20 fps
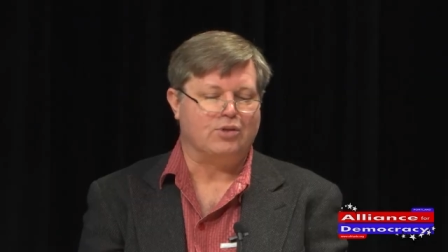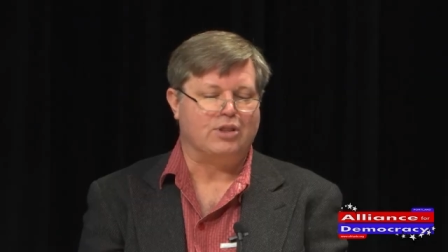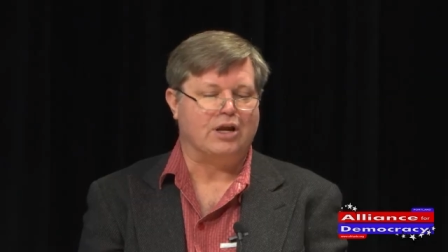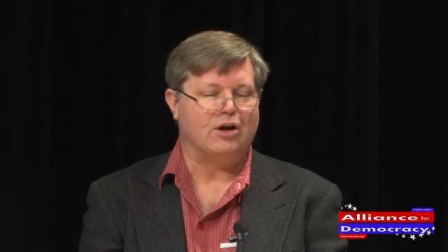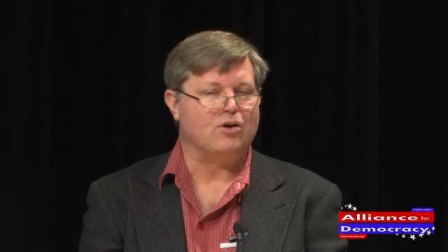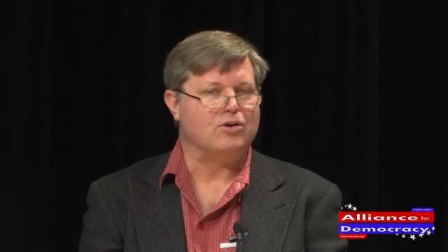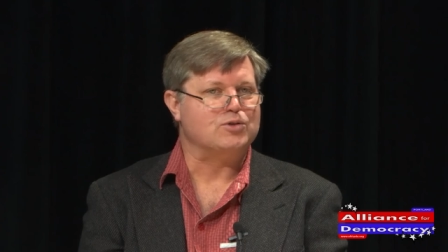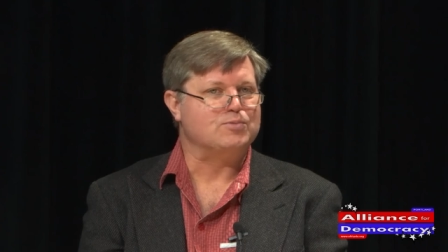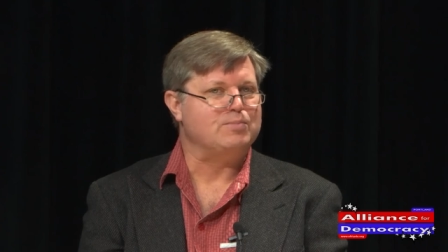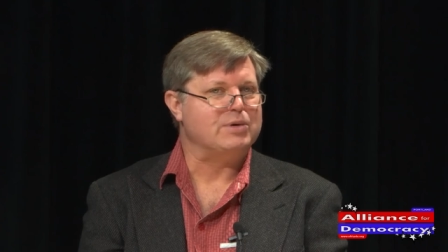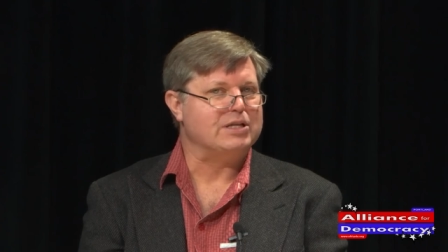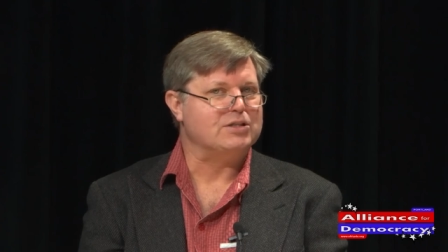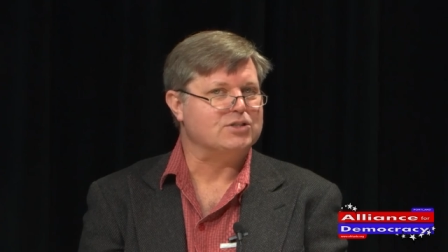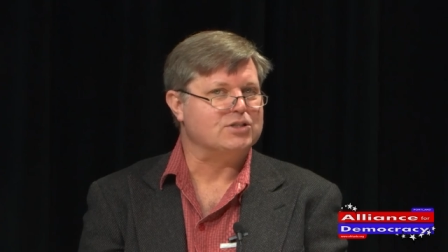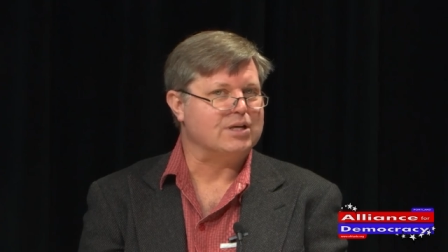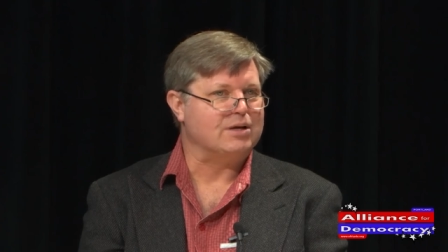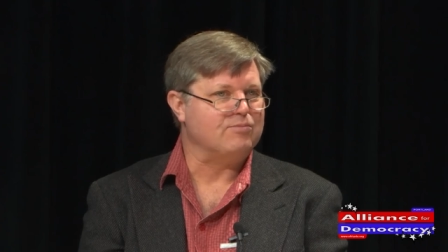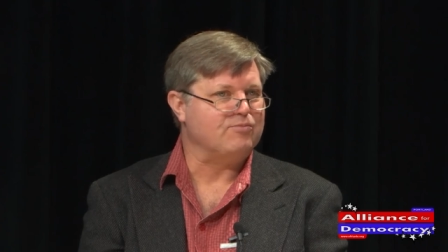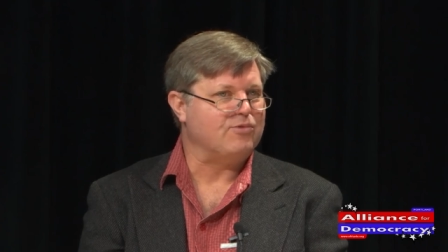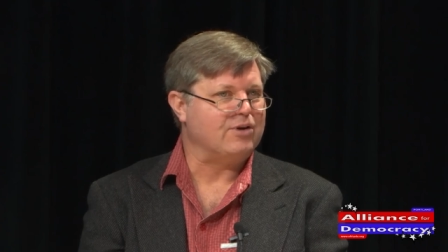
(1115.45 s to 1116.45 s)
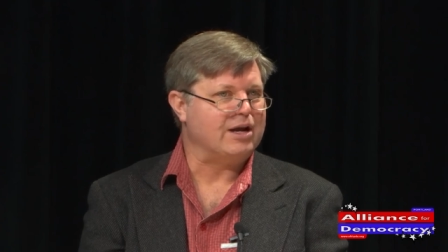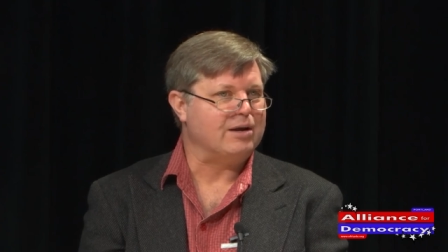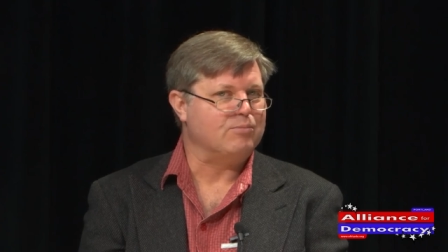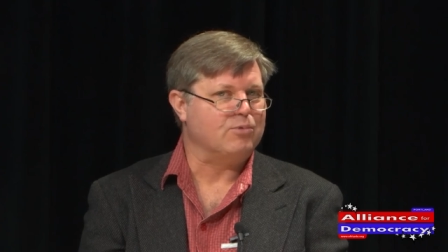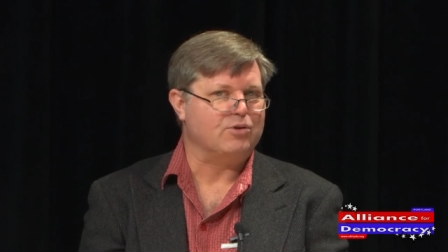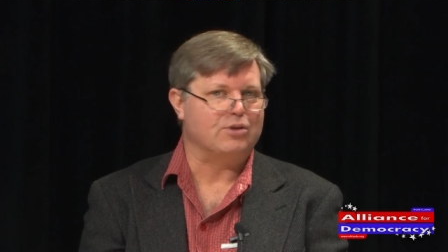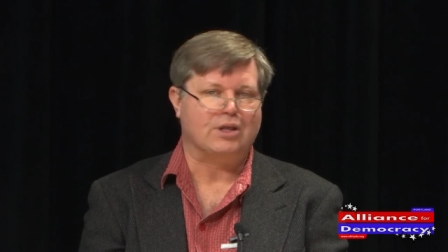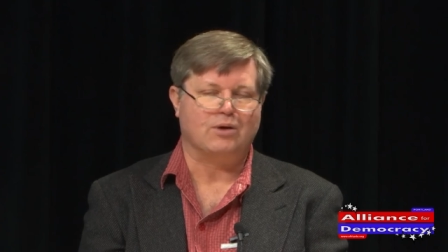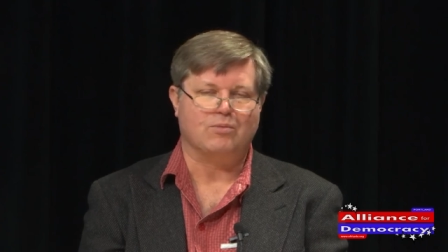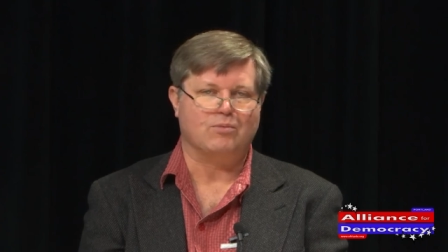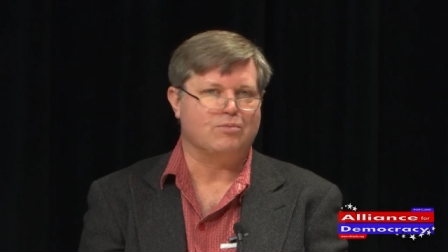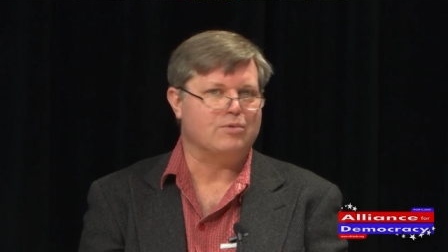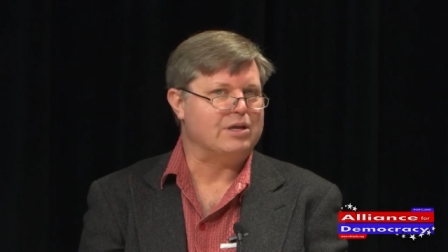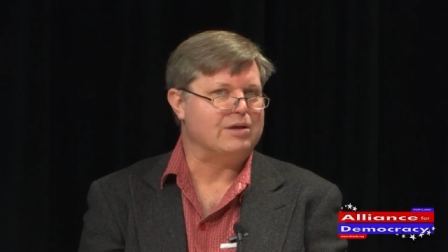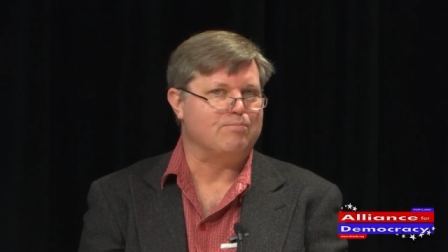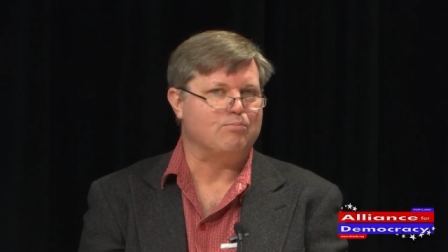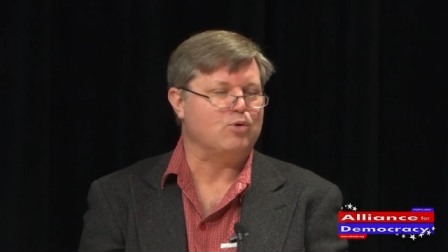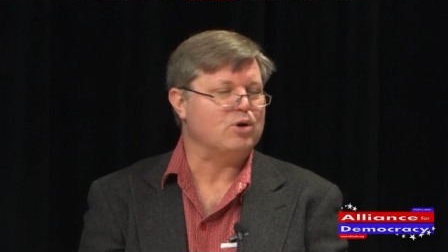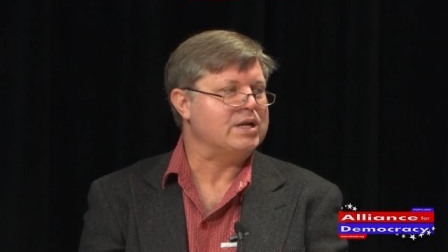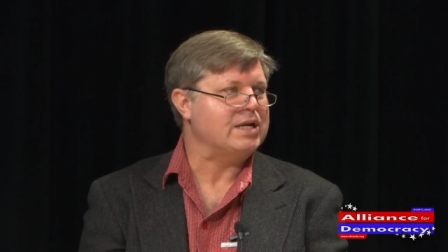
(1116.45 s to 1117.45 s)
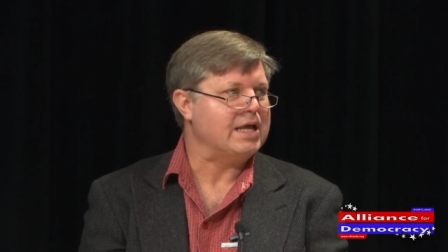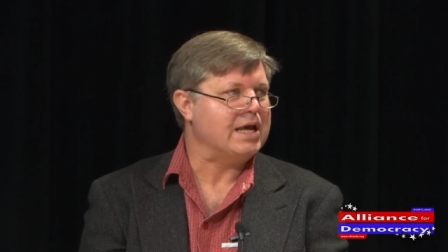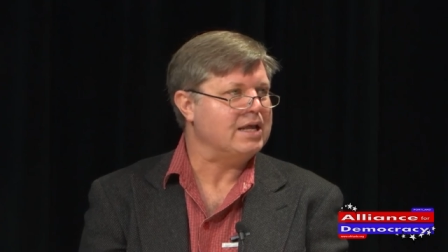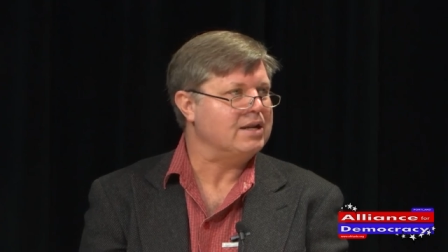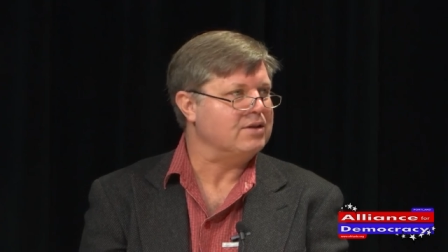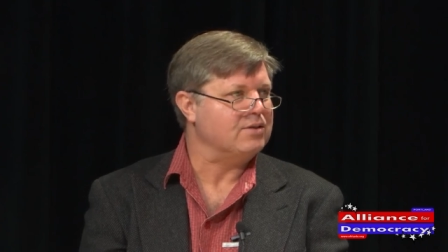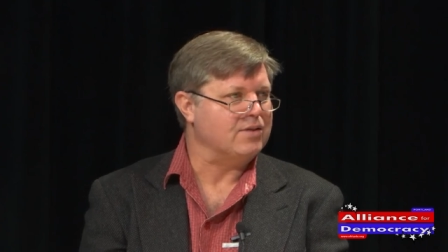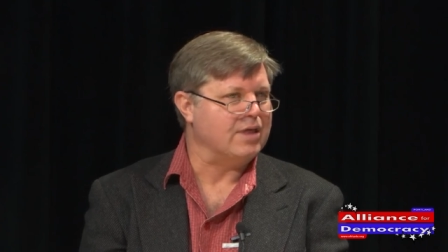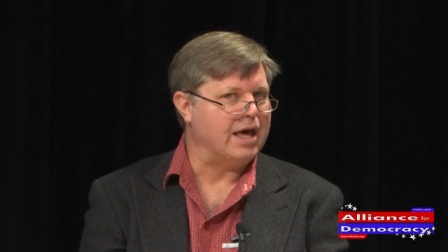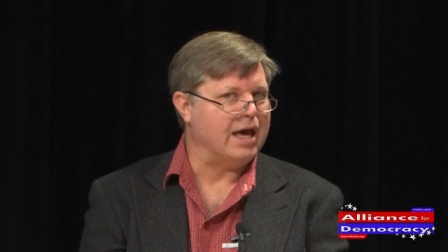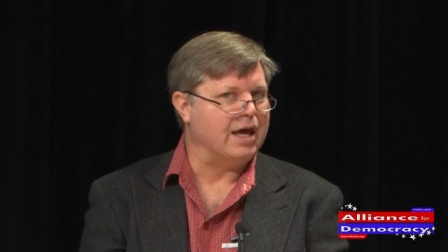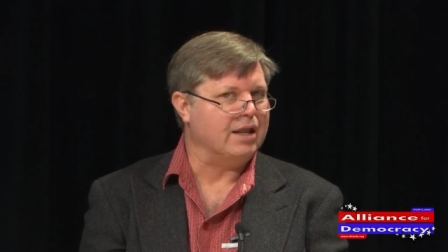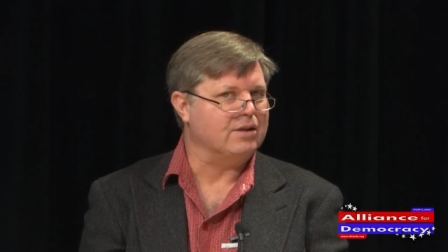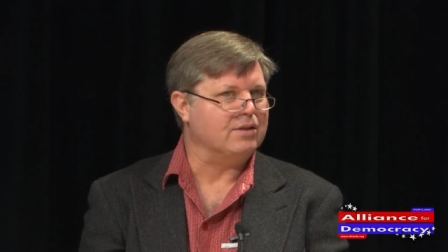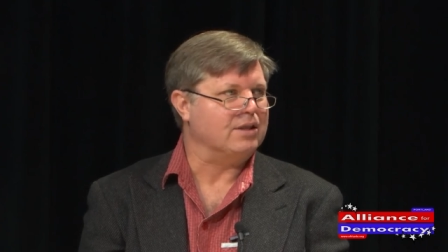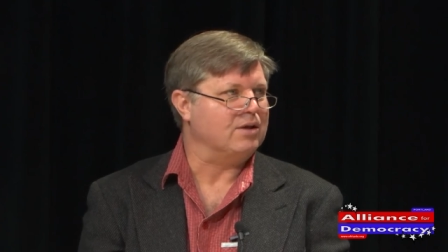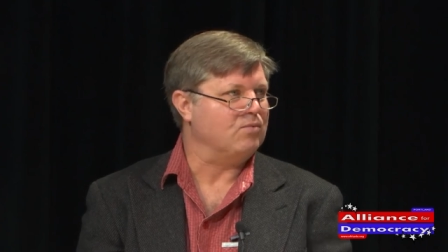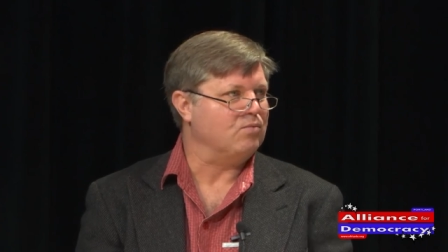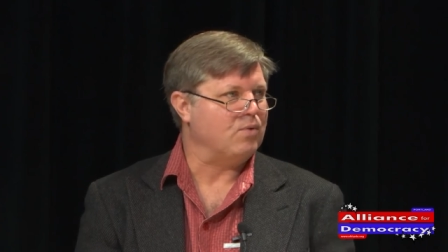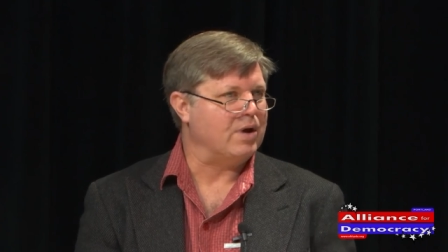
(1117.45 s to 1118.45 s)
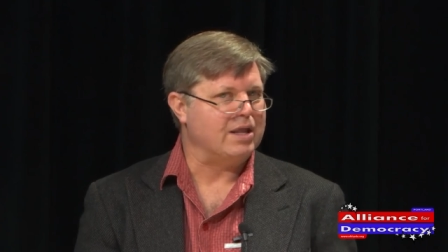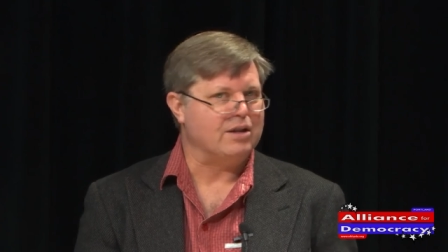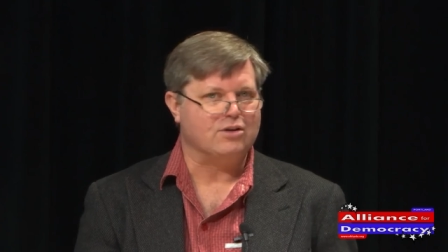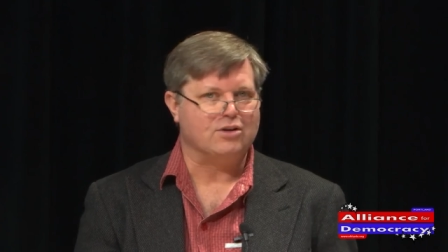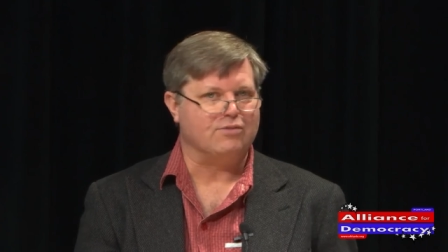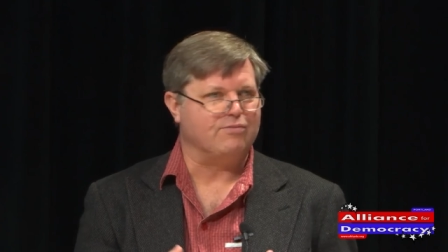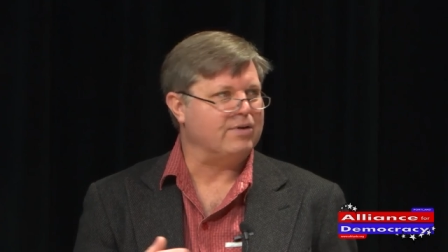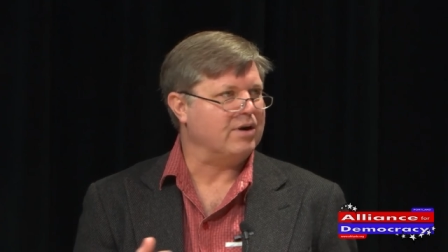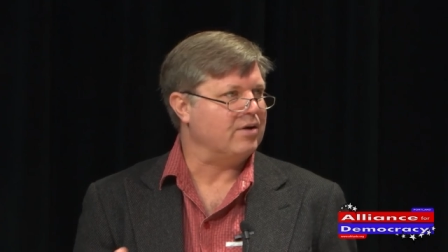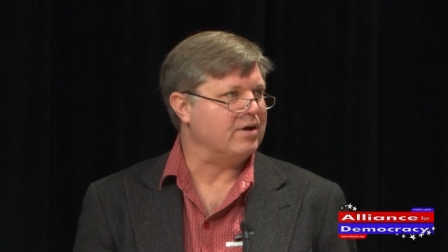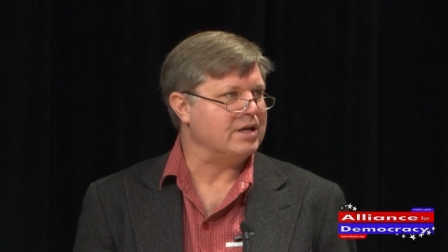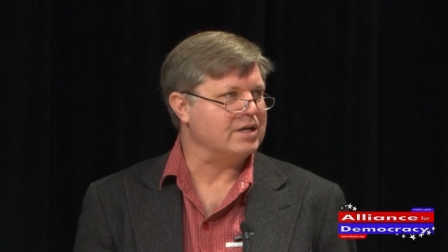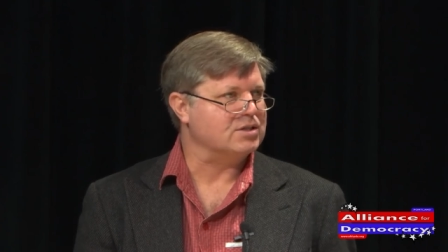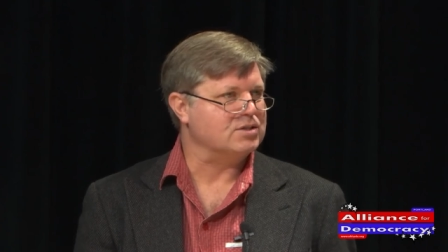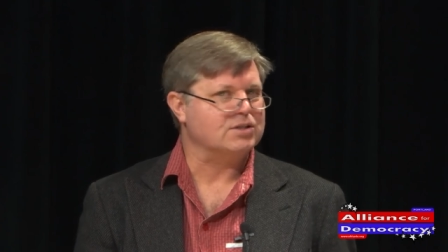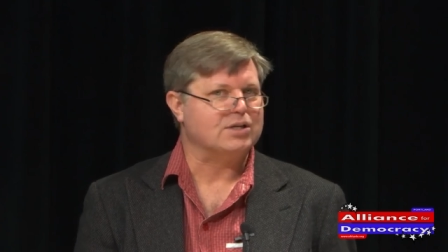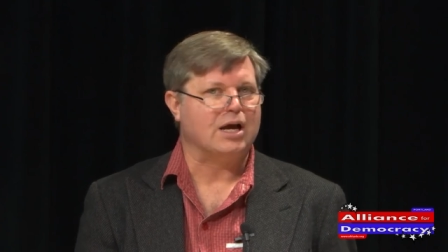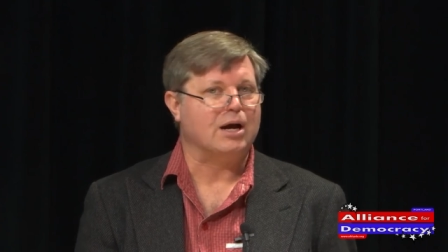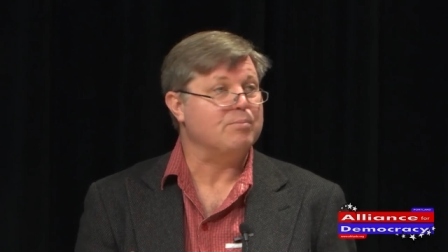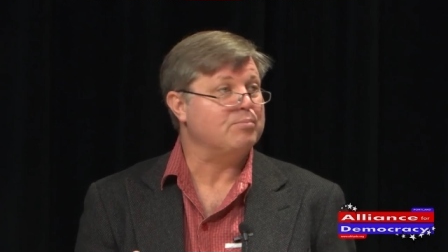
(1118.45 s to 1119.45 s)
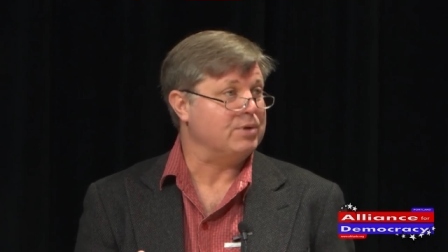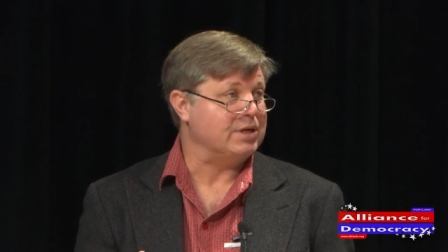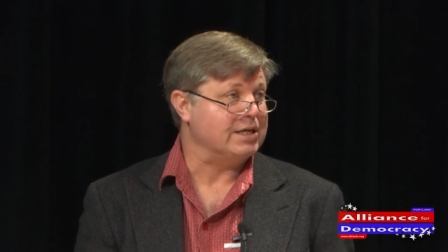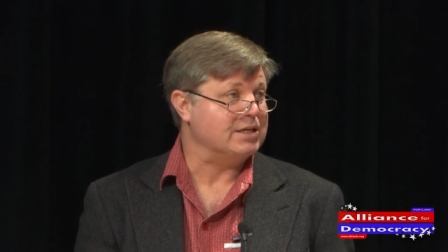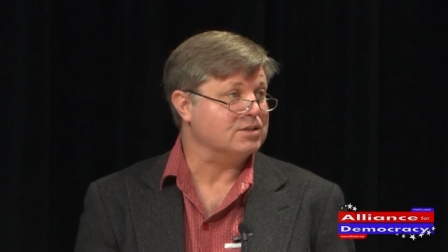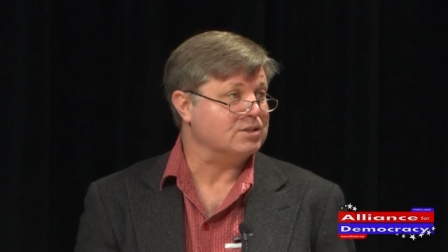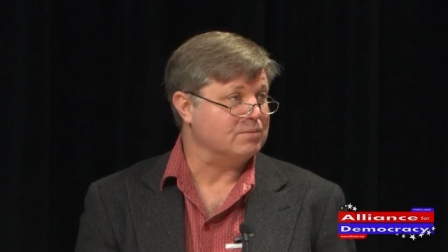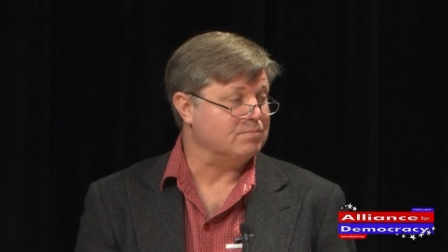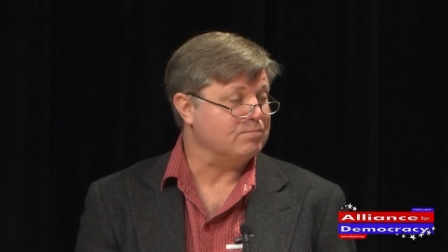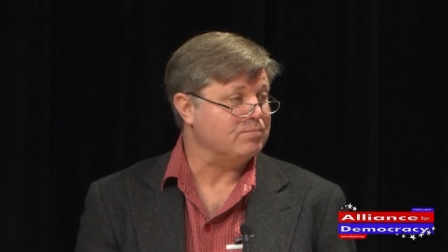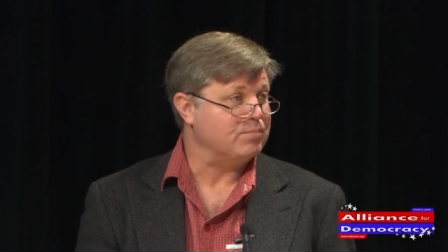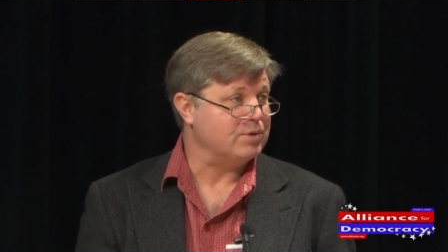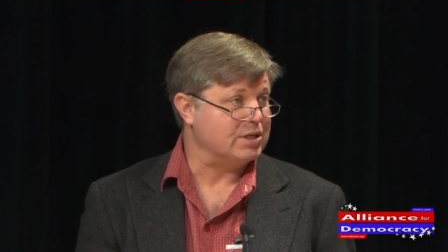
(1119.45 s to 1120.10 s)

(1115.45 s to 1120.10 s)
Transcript: There has been some fiber that predated that that went to various companies in